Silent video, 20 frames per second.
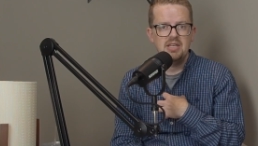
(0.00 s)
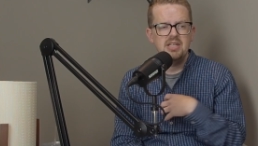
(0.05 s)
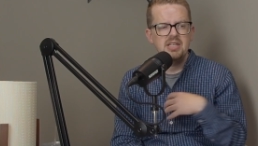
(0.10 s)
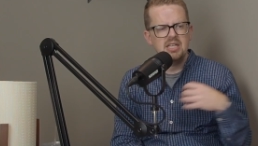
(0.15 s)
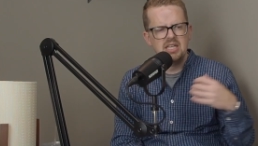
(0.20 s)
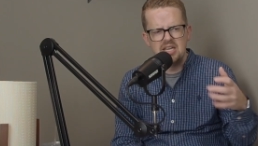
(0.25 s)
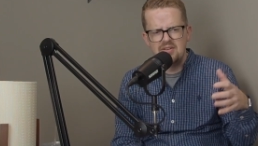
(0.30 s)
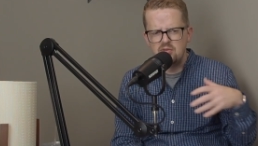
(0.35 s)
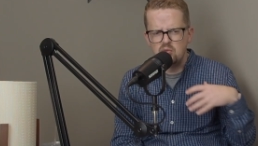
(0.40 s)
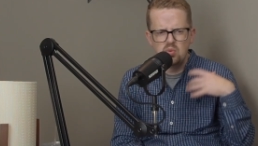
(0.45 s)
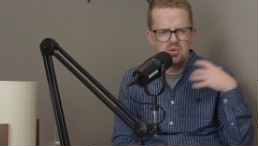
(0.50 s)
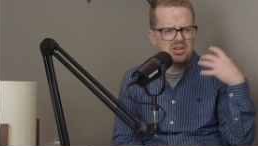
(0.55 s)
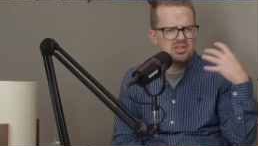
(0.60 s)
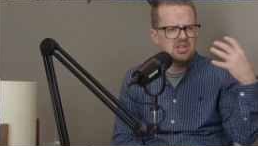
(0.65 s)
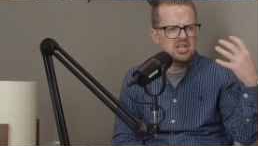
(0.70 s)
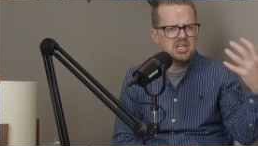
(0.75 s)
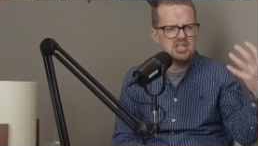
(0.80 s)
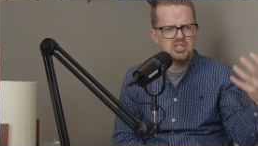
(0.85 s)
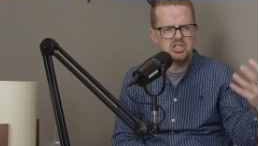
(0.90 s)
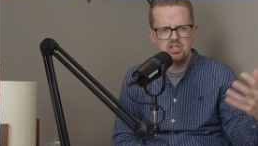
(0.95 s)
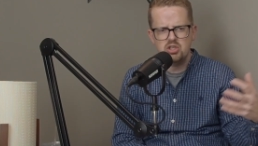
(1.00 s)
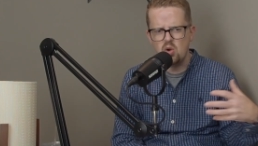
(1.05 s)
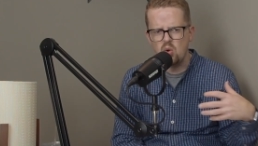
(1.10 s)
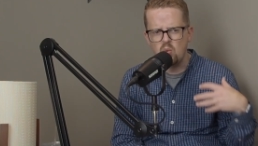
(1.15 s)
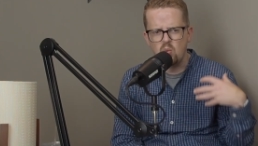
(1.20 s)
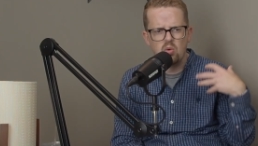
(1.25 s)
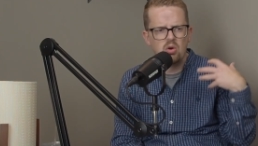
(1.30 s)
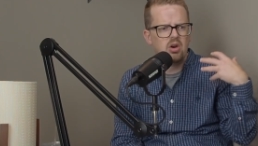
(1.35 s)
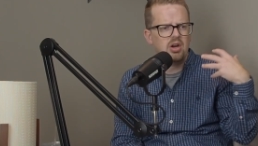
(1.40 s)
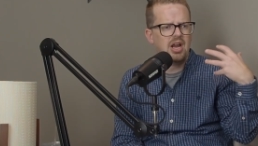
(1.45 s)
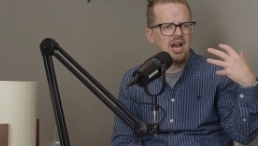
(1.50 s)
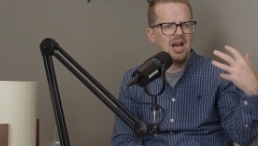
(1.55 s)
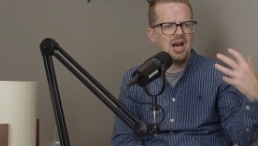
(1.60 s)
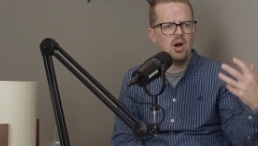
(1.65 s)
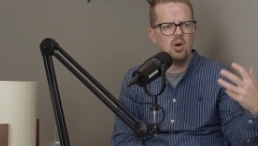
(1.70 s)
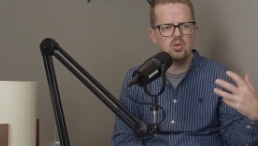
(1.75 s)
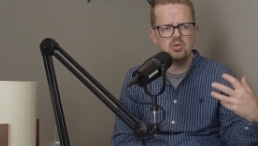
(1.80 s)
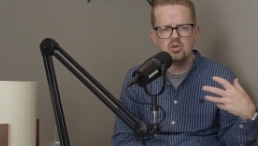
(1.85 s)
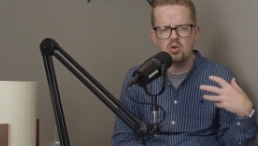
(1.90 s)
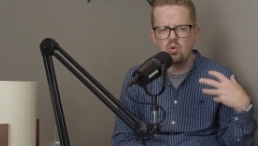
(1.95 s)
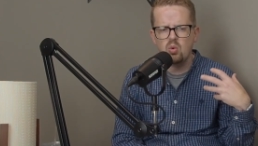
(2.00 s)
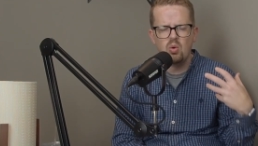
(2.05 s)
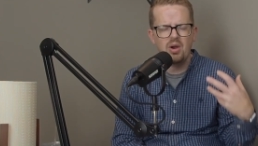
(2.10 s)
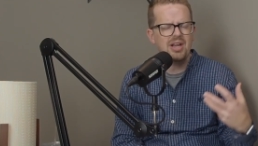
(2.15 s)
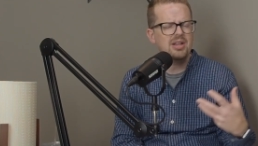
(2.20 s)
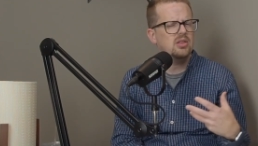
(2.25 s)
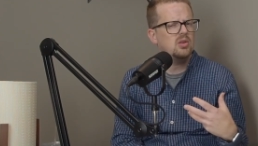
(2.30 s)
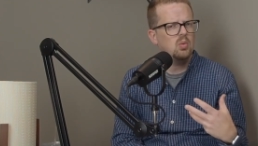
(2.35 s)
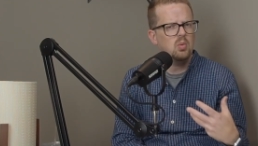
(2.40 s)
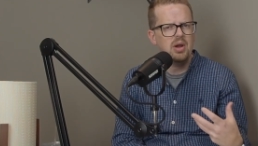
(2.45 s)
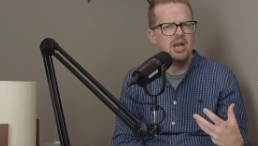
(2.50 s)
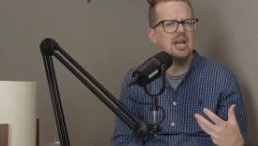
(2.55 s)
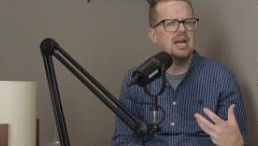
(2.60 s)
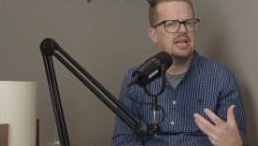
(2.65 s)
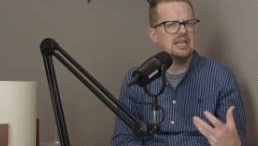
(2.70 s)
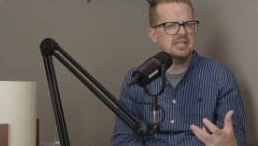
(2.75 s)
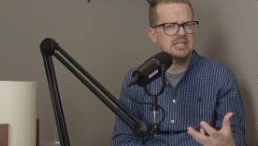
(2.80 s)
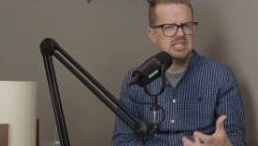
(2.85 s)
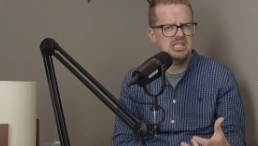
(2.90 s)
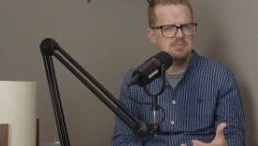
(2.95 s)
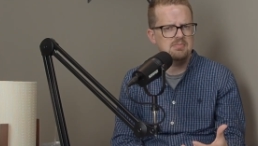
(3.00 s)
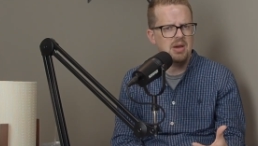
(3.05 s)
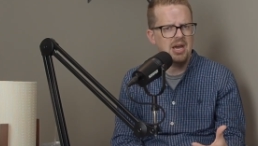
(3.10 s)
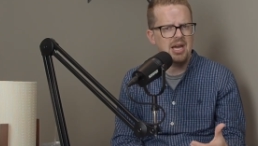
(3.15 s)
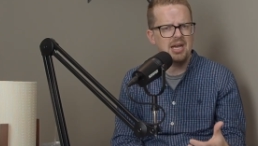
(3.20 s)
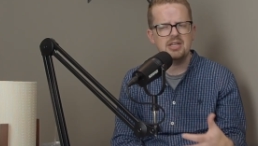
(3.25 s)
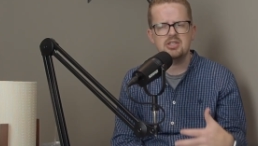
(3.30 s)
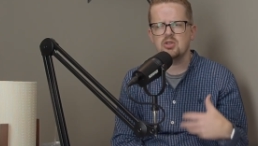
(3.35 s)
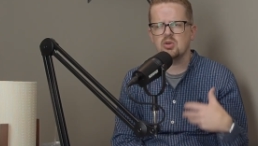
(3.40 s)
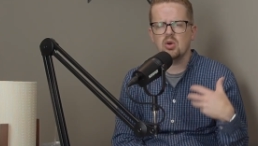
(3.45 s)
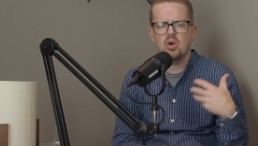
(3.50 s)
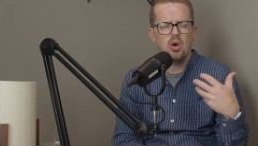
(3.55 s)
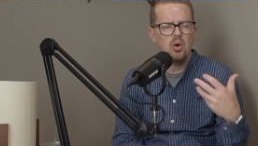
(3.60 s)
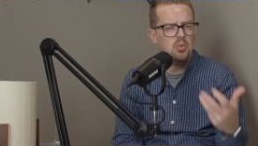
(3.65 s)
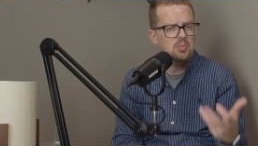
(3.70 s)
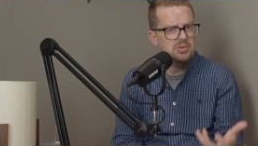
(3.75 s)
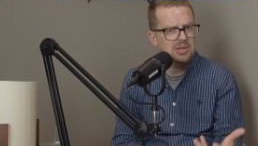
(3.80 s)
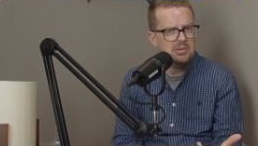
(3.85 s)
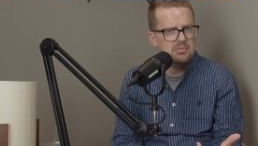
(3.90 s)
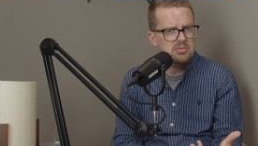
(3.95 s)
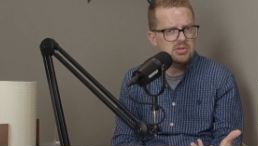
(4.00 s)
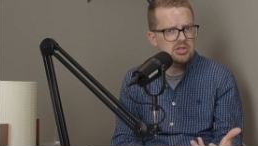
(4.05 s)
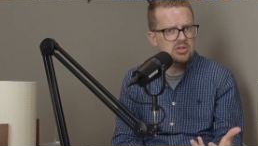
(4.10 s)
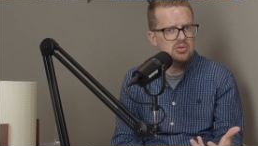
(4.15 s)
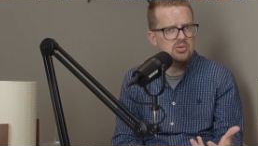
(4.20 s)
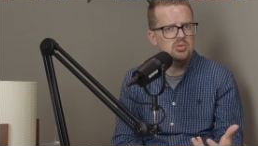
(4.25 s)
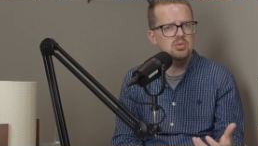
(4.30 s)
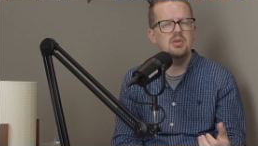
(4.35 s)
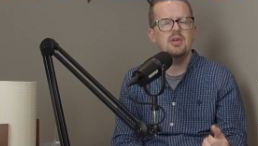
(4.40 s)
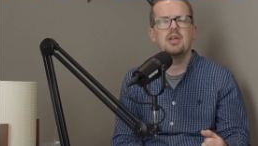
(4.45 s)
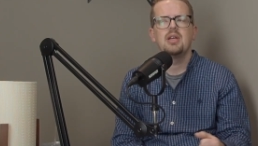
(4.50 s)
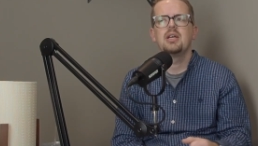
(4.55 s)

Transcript: Even when things don't work out quite the way I expect or hope them to,